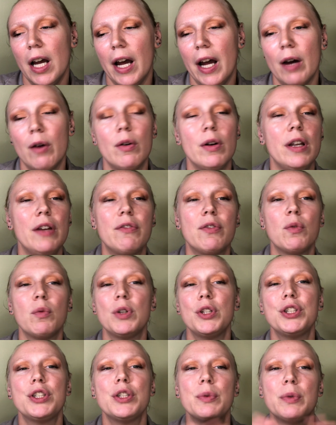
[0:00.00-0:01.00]
And even
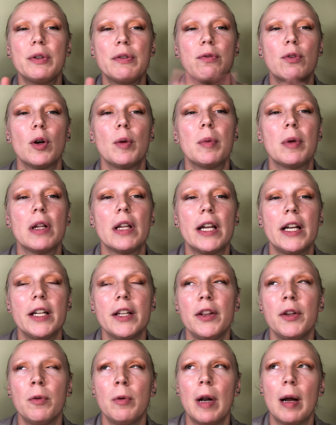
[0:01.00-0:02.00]
when she
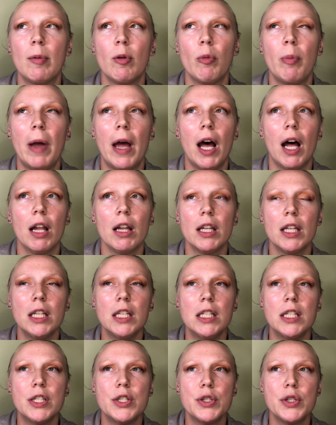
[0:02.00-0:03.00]
reformulated the Rebel palette
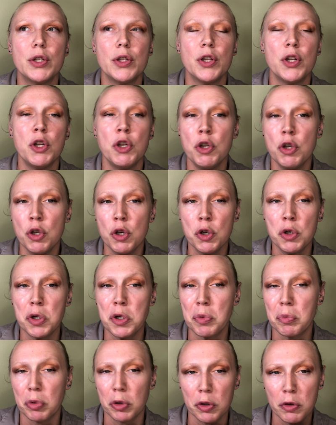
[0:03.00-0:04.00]
into the new
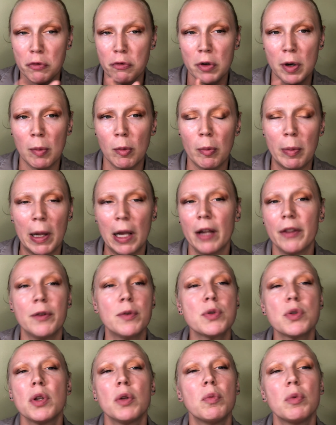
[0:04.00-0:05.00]
improved Rebel palette,
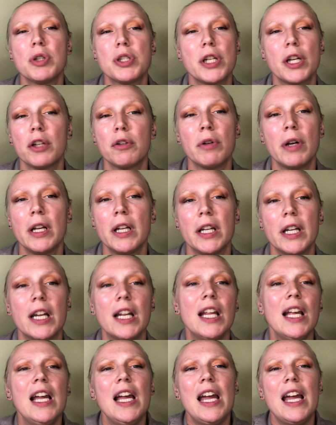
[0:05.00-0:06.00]
there's only one shade of green in it.
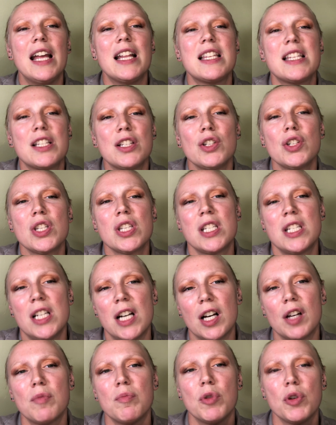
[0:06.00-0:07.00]
It still
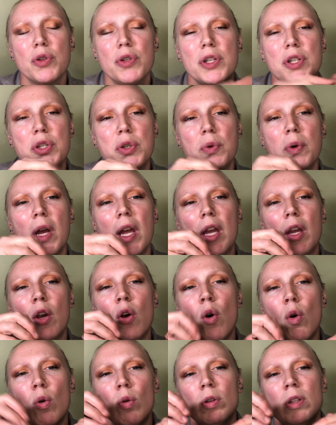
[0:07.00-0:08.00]
stuck mostly to a
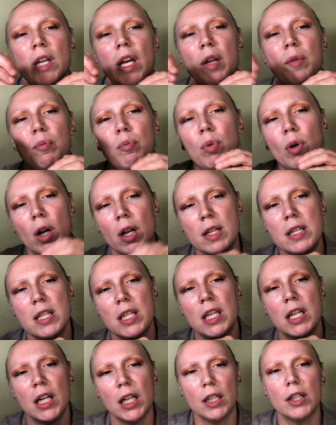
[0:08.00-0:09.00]
gold and bronzy
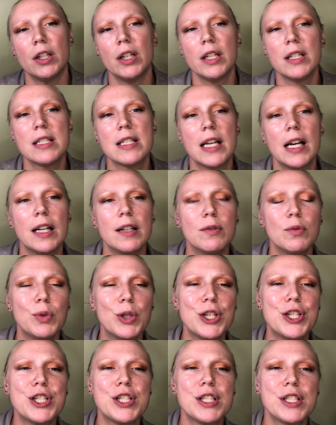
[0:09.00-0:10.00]
coloring set,
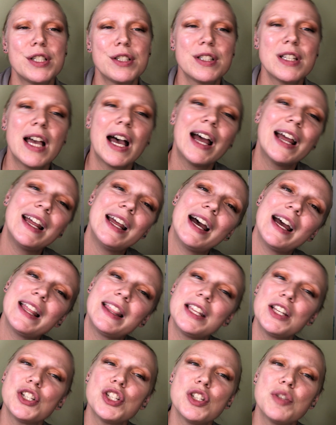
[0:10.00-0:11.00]
which I
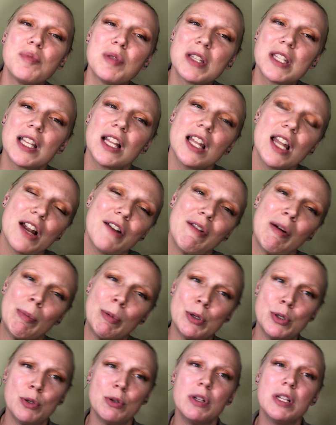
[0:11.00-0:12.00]
think she's missing a lot of
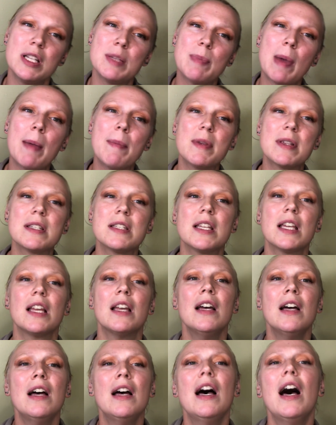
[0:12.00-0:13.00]
opportunities by missing
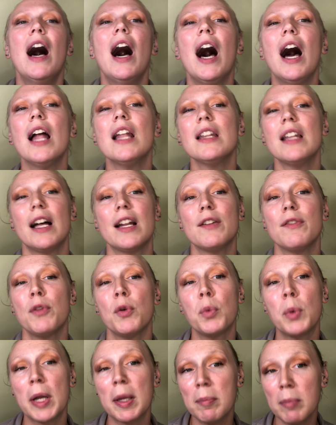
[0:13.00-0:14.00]
a lot of the
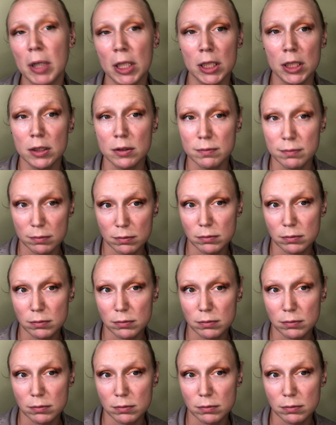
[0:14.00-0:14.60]
rainbow.